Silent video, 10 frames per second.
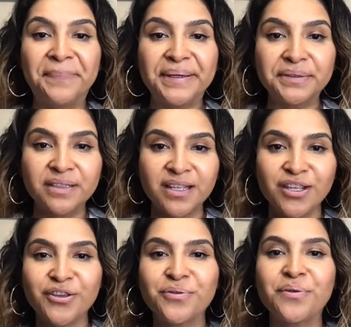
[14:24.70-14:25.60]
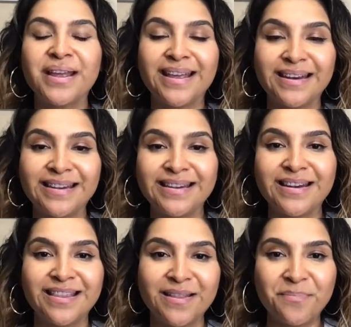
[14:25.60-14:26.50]
building you in
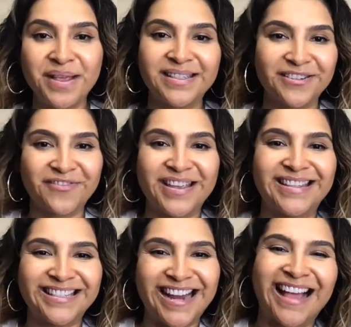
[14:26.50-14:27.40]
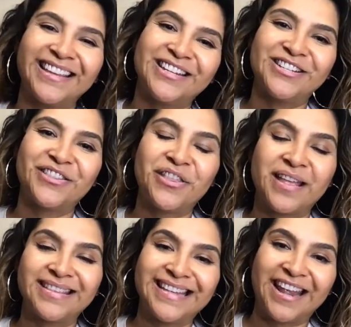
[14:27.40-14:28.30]
the midst of this challenge
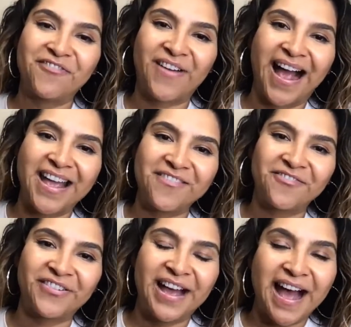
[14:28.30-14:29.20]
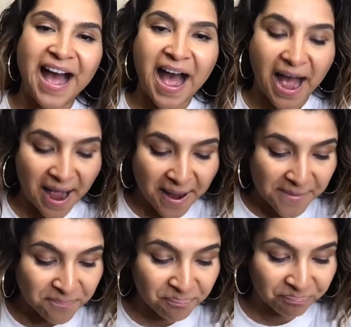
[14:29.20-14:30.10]
day five
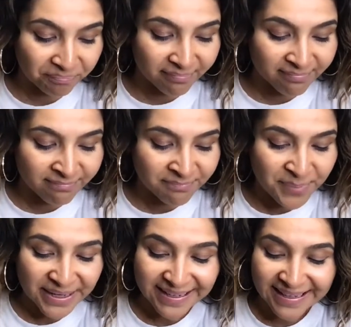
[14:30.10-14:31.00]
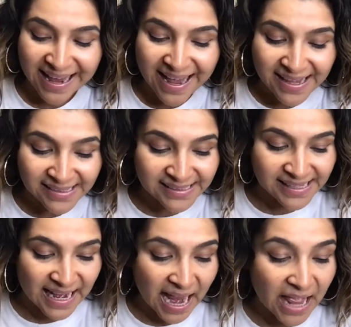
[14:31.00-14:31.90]
um but yes
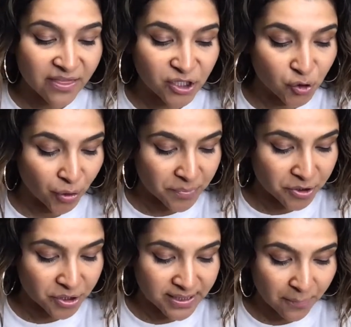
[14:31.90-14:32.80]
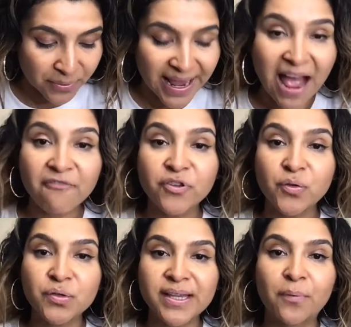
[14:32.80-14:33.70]
and the scriptures that we have
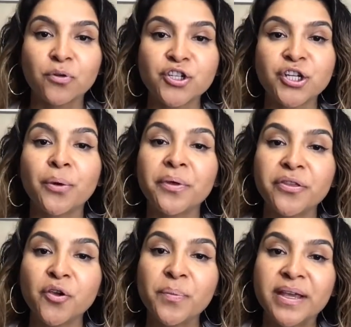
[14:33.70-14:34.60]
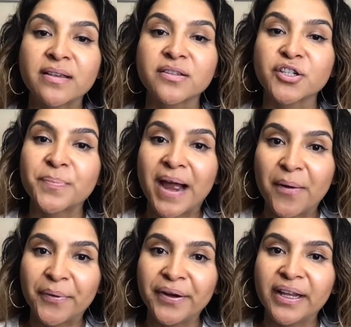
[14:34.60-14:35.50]
used i will share with you because there's
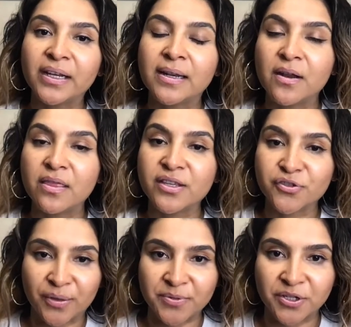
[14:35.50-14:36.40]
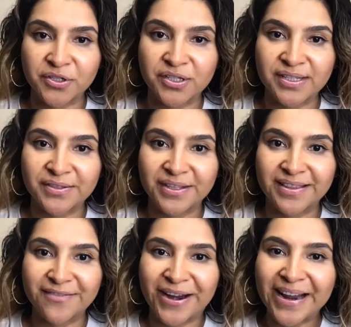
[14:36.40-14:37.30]
power in the scriptures
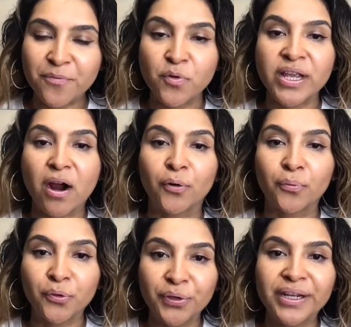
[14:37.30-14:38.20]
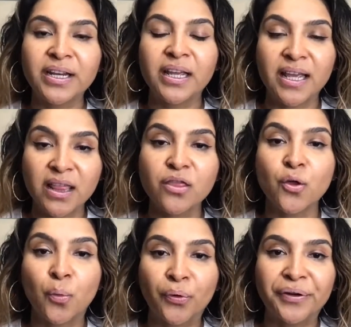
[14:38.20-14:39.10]
right? We are rooted in
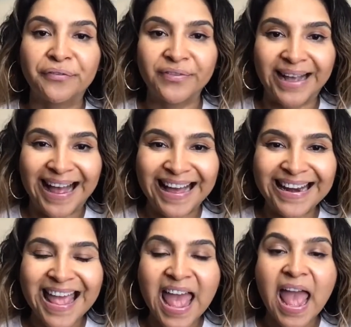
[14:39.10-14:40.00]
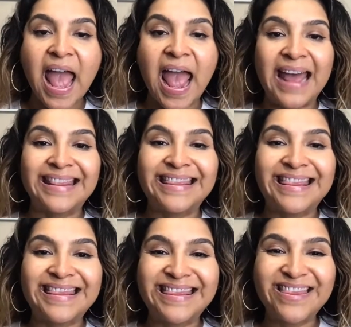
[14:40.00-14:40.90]
the Word of God and
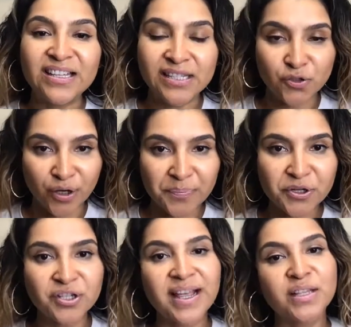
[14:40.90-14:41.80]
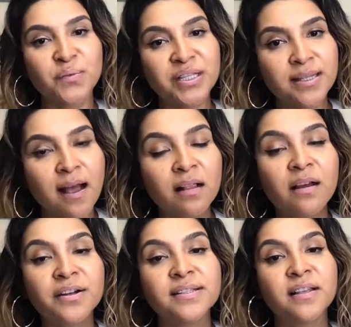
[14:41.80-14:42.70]
the scriptures. As we tell
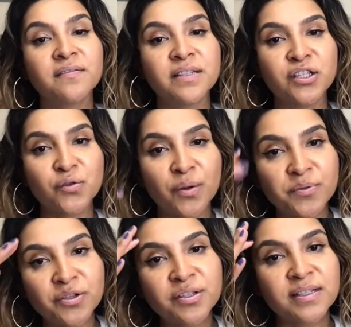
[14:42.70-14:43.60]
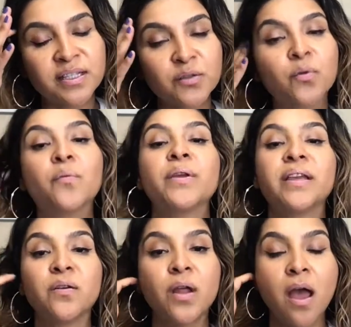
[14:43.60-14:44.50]
ourselves these scriptures, this is what we
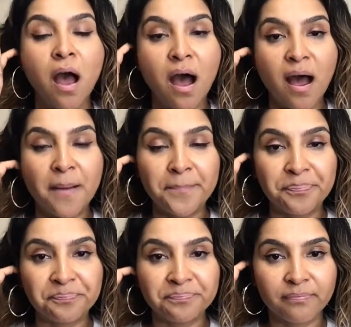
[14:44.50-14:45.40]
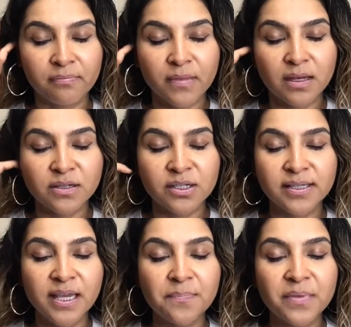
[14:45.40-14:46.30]
can um,
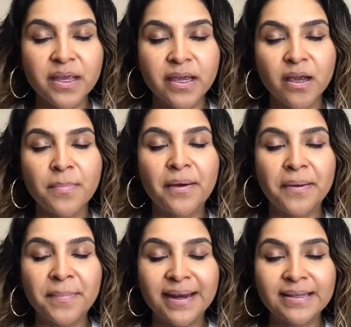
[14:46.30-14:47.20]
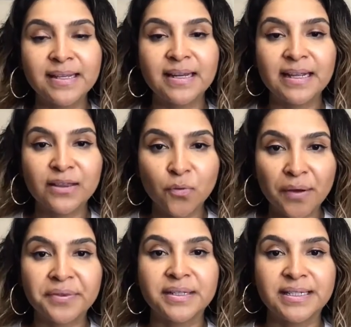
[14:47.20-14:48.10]
just keep thinking about and meditating
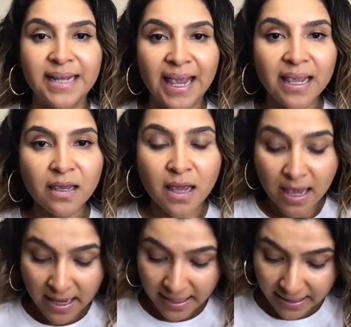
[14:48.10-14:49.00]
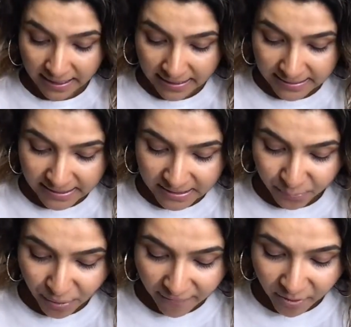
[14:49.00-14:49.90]
throughout the day is
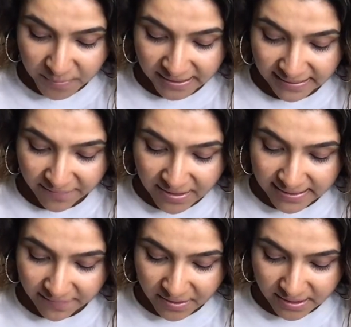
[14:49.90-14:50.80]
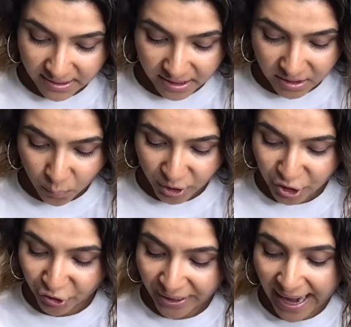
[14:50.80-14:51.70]
Proverbs 11 17. When
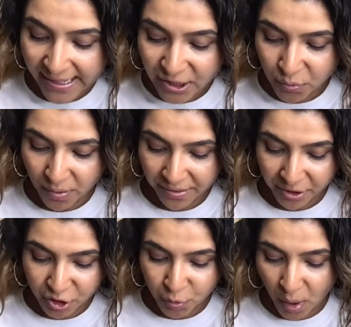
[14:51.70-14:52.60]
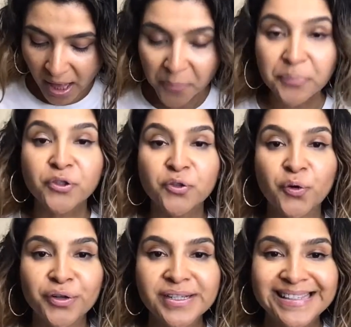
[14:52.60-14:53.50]
you're kind to others, you help
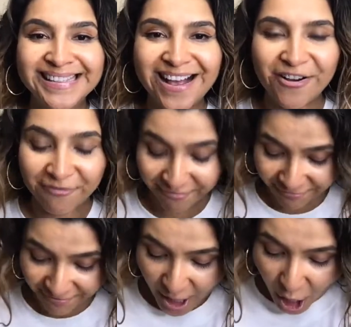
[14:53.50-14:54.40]
yourself.